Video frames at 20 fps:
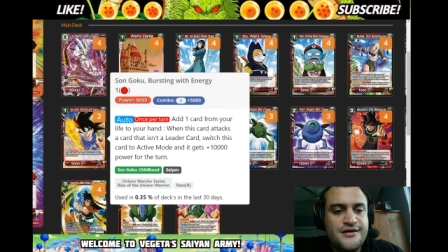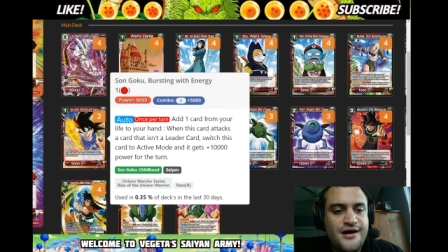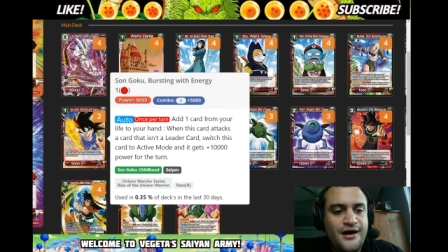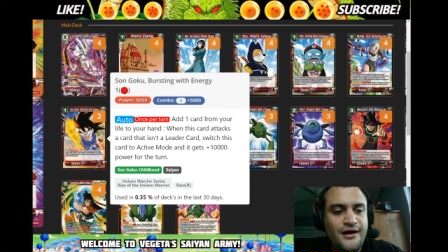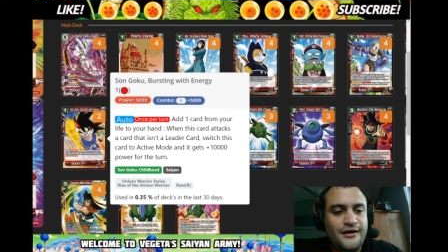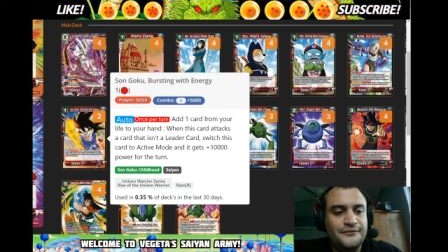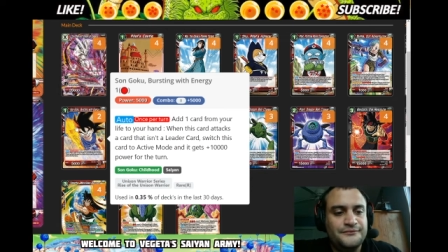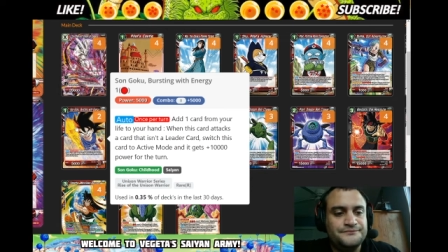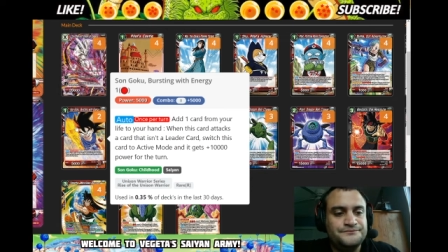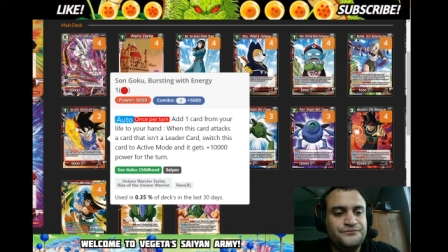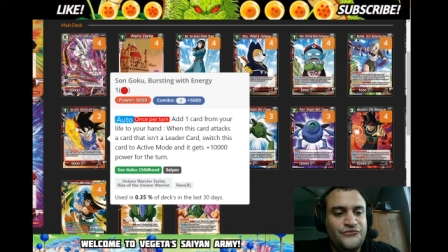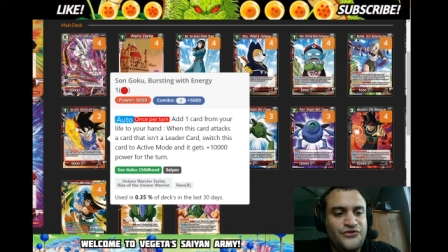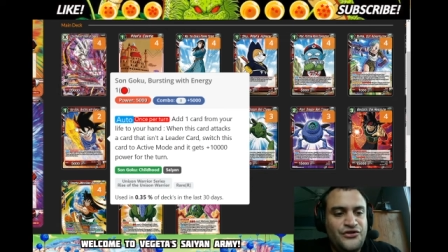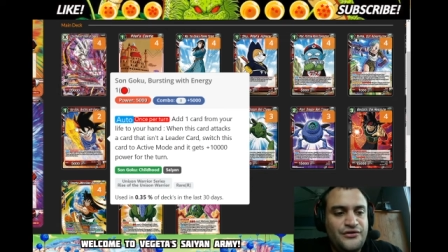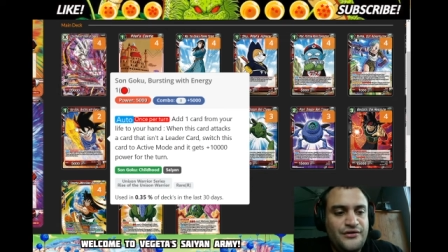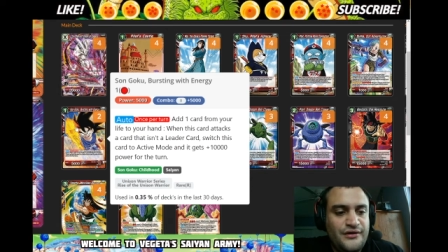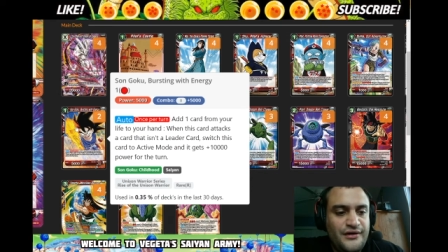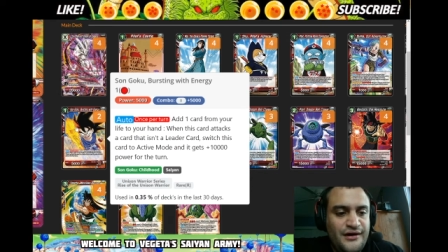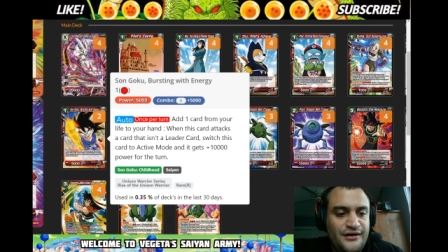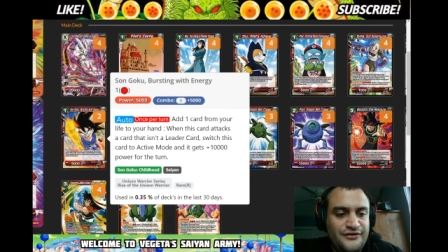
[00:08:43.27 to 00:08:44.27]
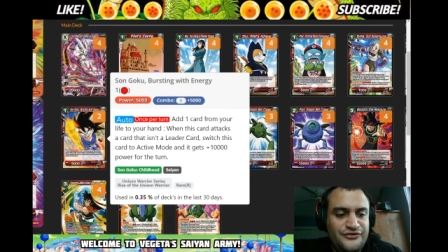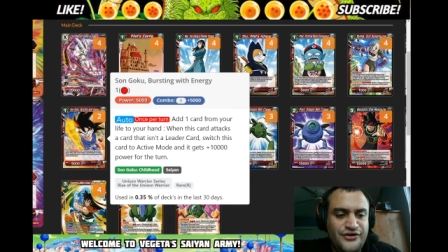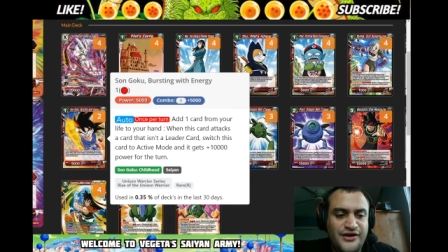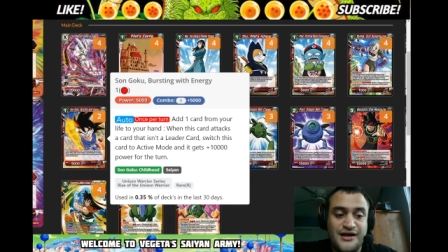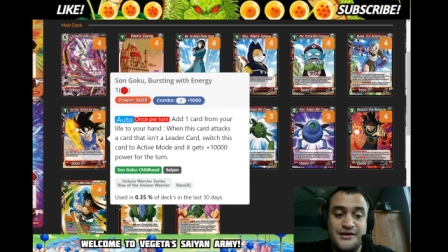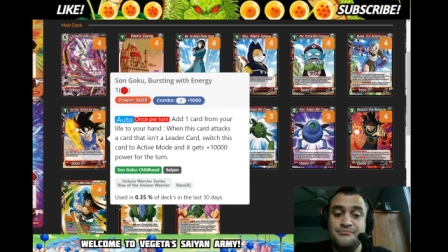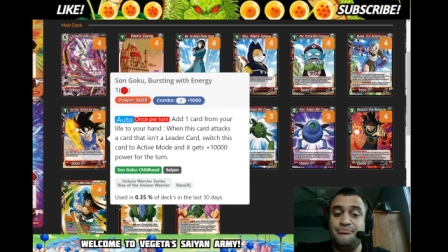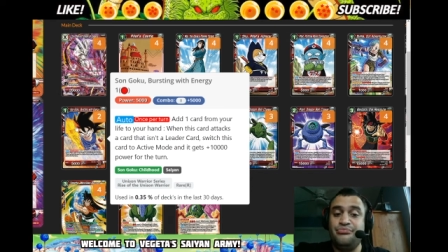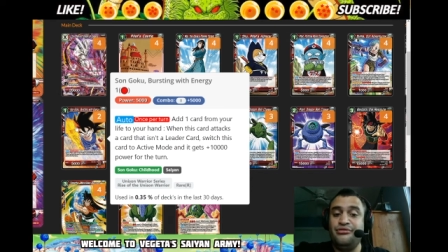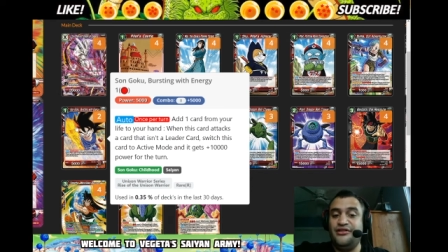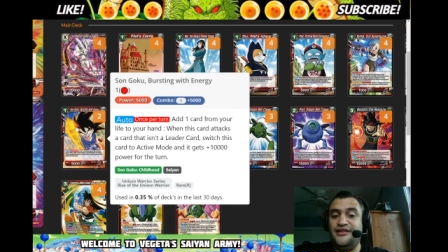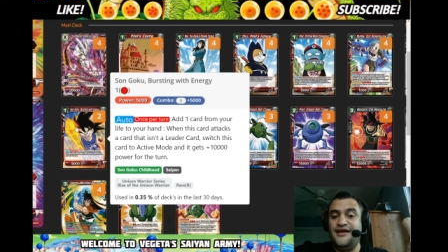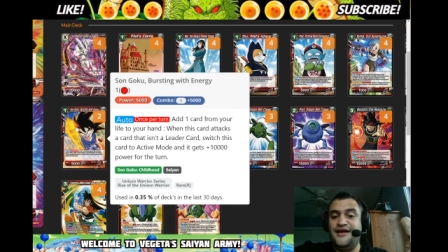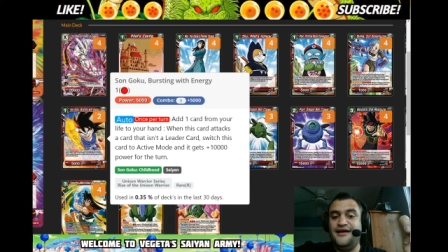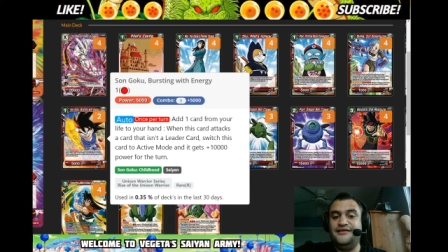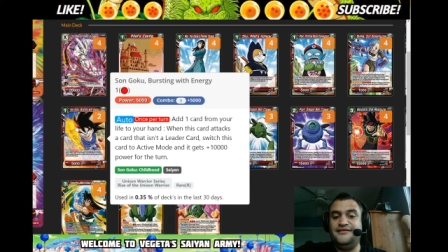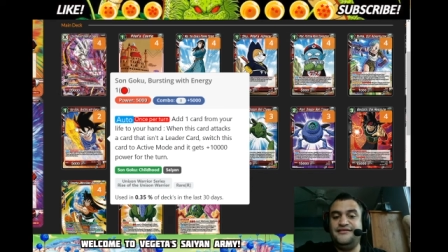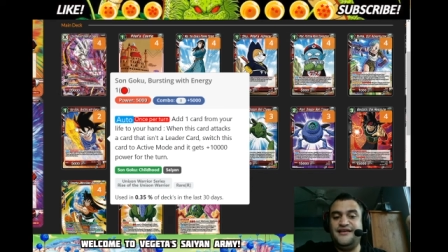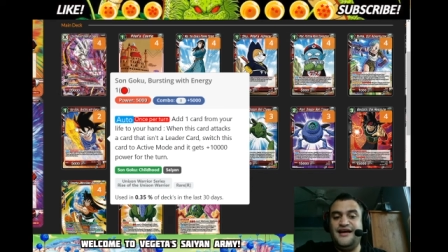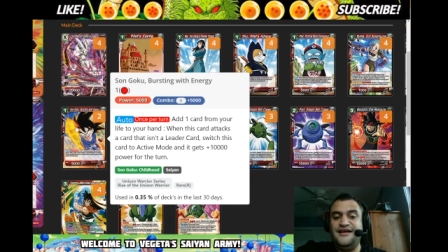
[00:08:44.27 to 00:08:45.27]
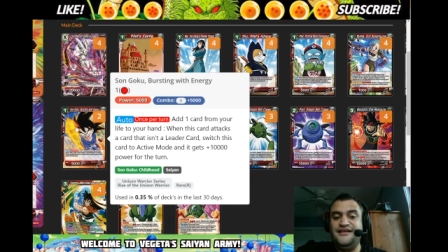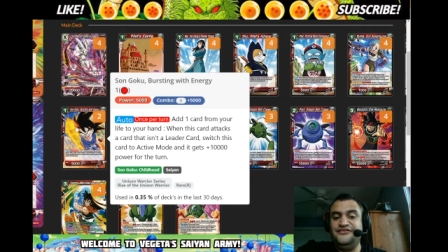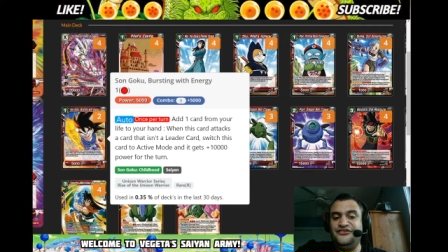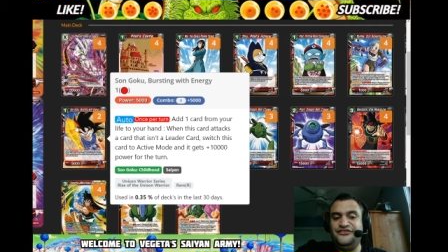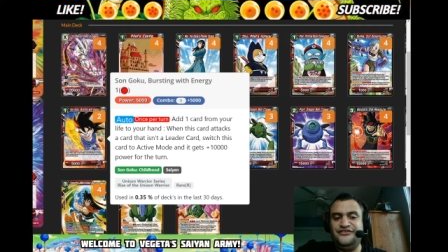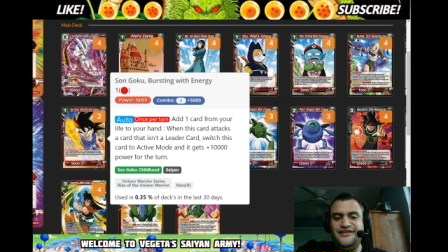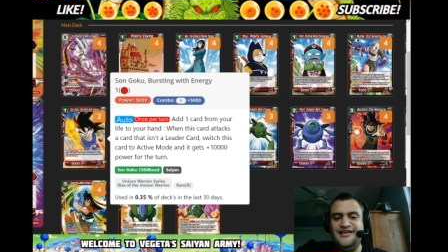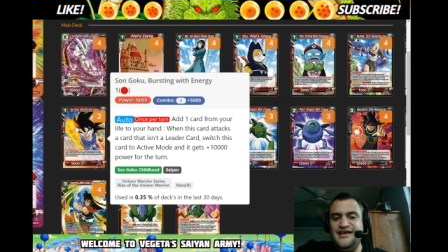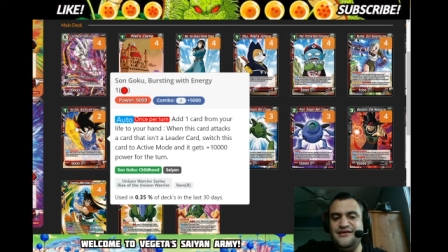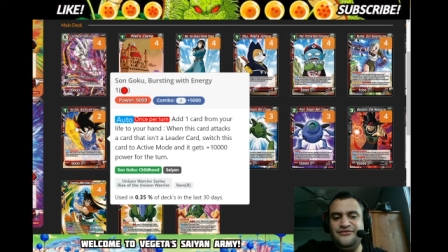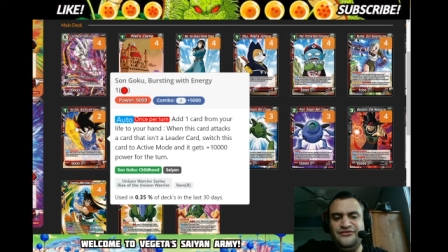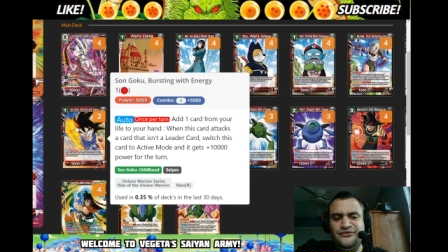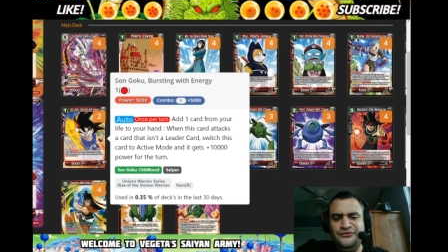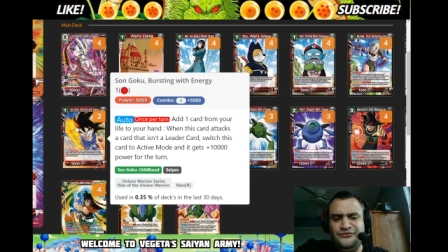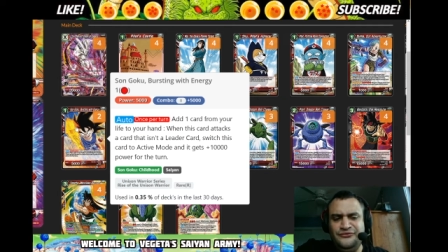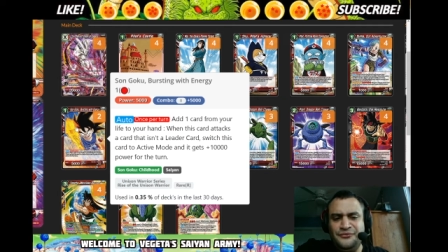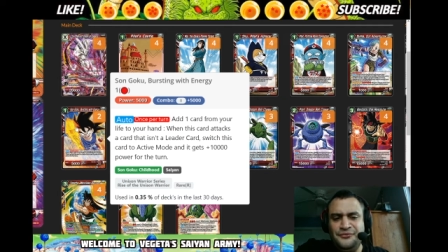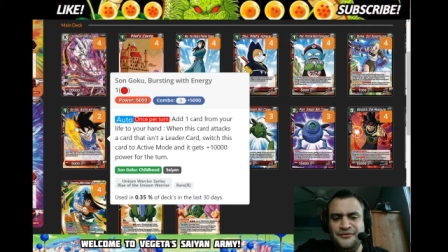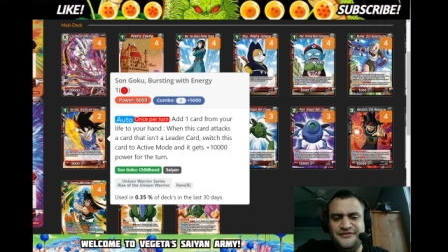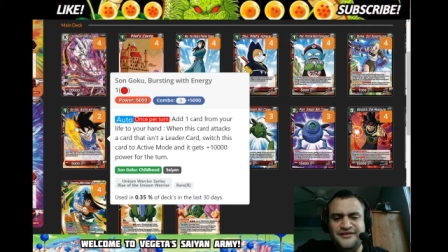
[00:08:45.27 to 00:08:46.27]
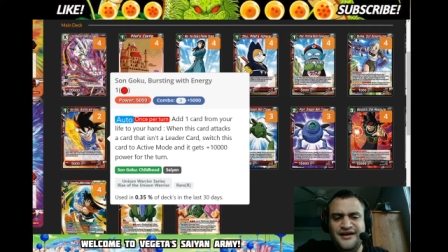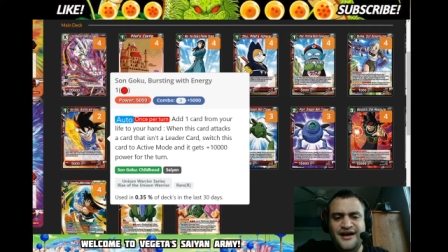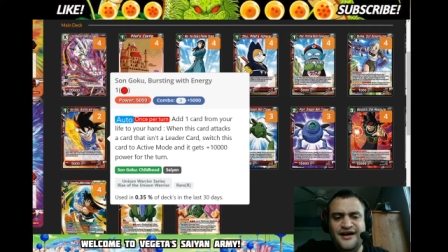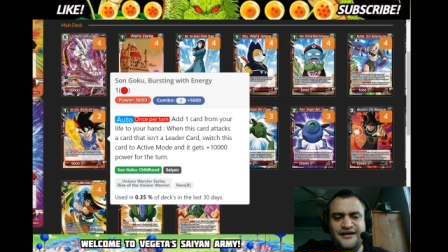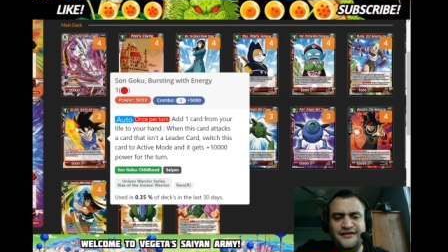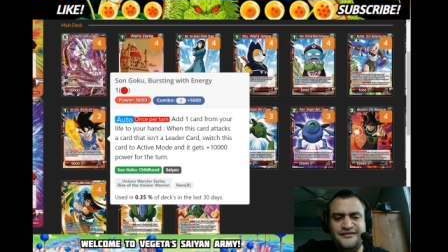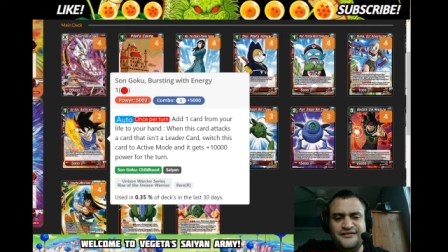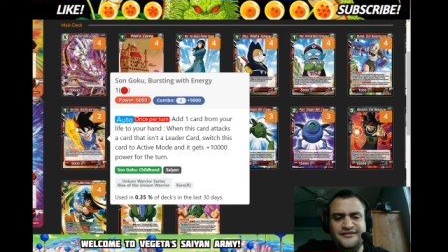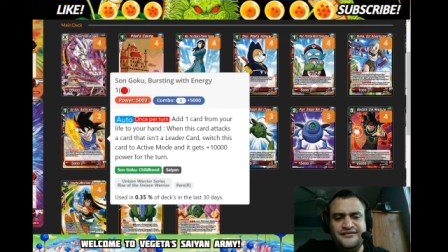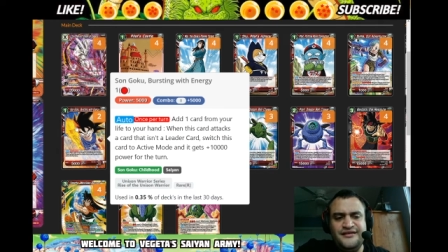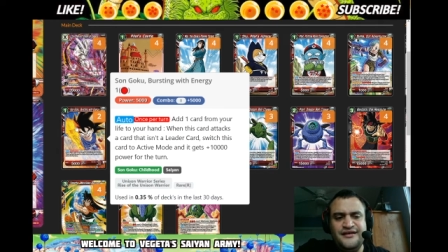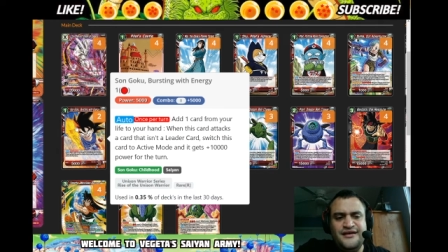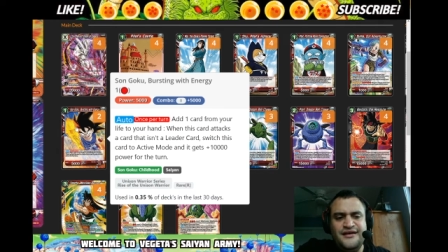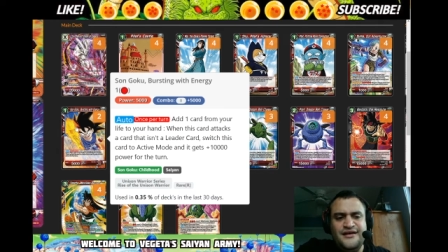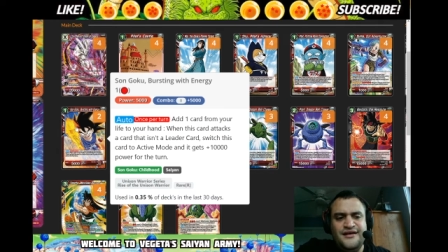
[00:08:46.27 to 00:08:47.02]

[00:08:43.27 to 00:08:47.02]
You can play it and it just gives you 2 attacks.